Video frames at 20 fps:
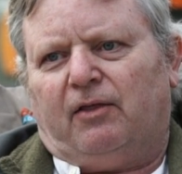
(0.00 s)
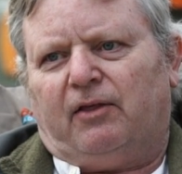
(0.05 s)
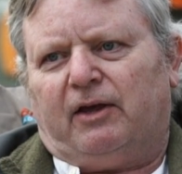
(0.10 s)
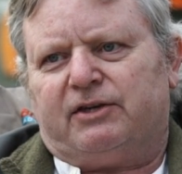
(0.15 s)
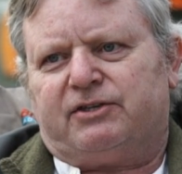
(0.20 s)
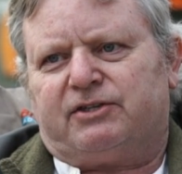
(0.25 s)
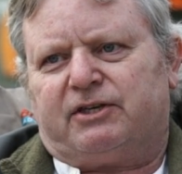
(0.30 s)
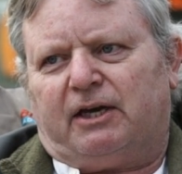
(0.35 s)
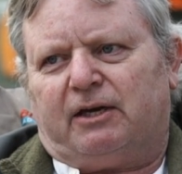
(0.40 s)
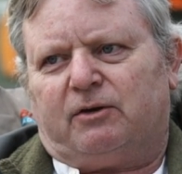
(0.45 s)

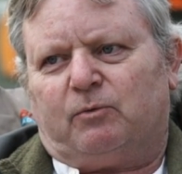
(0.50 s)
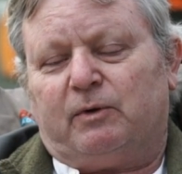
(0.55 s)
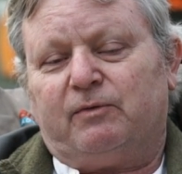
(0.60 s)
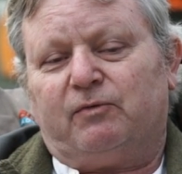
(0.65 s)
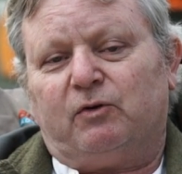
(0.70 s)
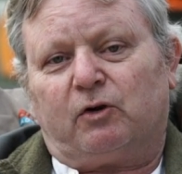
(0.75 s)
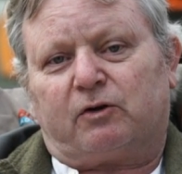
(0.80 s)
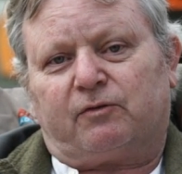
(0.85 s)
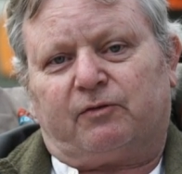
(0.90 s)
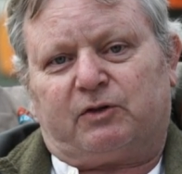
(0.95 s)
They said,
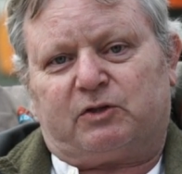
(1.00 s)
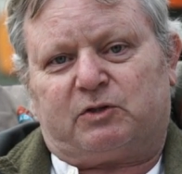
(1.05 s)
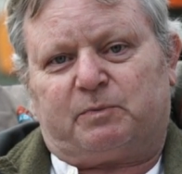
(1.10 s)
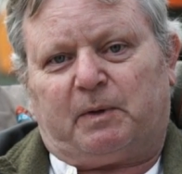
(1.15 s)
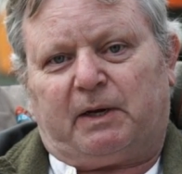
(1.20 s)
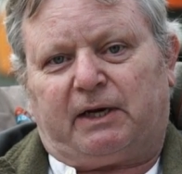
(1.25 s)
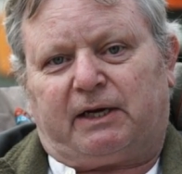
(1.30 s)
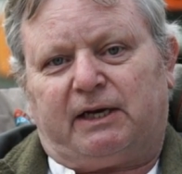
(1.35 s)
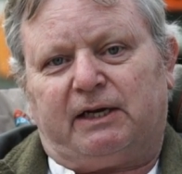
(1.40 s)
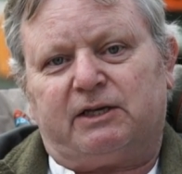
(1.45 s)
we've looked for the
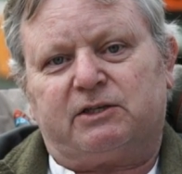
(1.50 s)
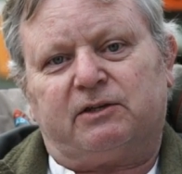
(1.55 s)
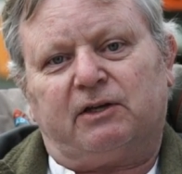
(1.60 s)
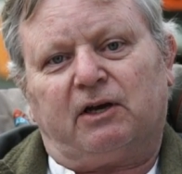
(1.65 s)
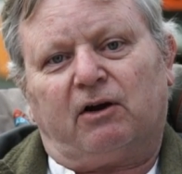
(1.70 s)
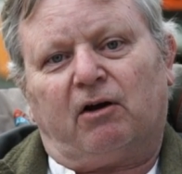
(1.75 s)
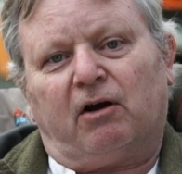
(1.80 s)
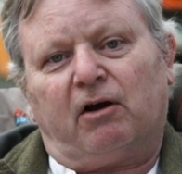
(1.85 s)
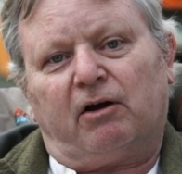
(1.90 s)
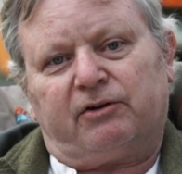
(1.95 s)
spare keys and
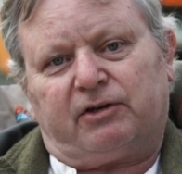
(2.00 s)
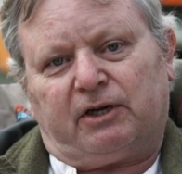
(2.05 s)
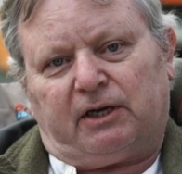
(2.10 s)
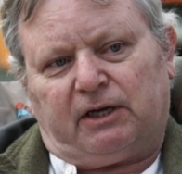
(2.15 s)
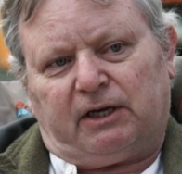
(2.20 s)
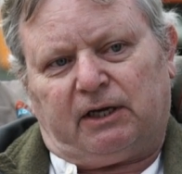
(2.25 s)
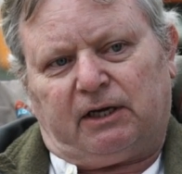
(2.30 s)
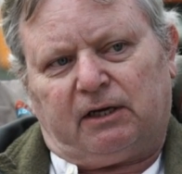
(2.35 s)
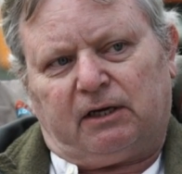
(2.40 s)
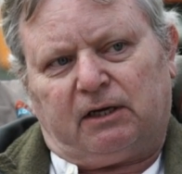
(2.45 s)
there aren't
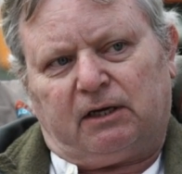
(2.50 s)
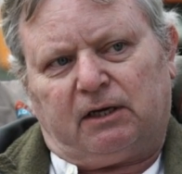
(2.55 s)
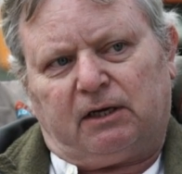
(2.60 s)
any.